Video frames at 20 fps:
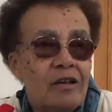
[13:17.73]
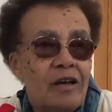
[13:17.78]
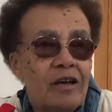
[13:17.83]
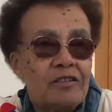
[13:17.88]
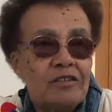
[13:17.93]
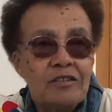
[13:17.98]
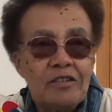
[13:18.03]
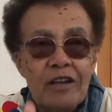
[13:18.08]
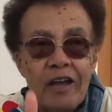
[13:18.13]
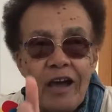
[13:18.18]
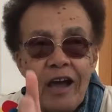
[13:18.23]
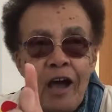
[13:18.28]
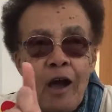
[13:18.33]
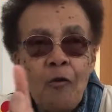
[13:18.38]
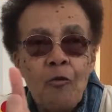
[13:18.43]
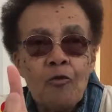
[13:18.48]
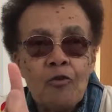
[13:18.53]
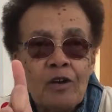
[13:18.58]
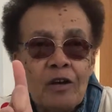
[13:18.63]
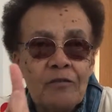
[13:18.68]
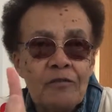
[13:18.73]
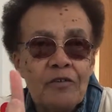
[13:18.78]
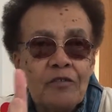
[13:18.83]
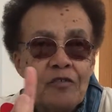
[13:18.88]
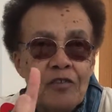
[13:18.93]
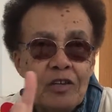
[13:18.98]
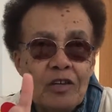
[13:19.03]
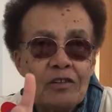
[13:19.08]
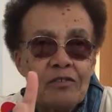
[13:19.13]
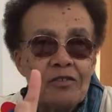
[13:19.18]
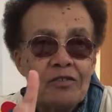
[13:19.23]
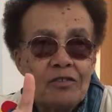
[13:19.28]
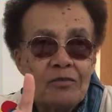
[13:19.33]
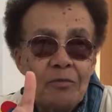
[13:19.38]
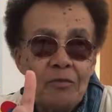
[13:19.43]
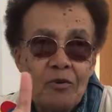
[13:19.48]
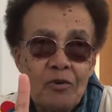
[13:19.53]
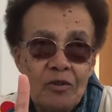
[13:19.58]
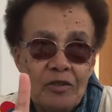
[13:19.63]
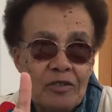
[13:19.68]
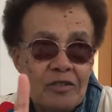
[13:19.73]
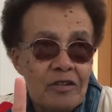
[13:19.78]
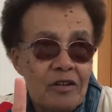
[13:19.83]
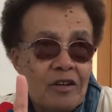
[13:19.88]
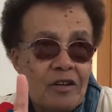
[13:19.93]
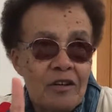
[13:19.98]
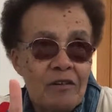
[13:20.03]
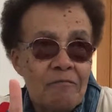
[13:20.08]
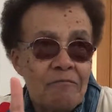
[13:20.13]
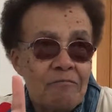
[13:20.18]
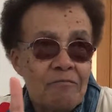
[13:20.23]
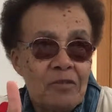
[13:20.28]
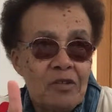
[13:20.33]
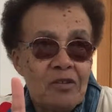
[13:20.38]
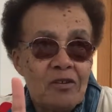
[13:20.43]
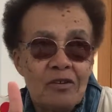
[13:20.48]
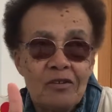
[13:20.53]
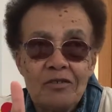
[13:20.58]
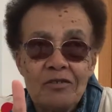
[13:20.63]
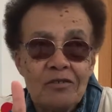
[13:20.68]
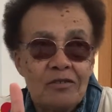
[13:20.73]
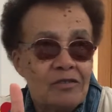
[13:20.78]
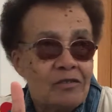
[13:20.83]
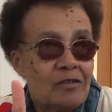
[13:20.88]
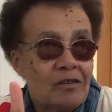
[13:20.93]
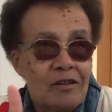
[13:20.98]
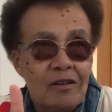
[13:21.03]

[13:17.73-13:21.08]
and see, now I will never forget this boy's name because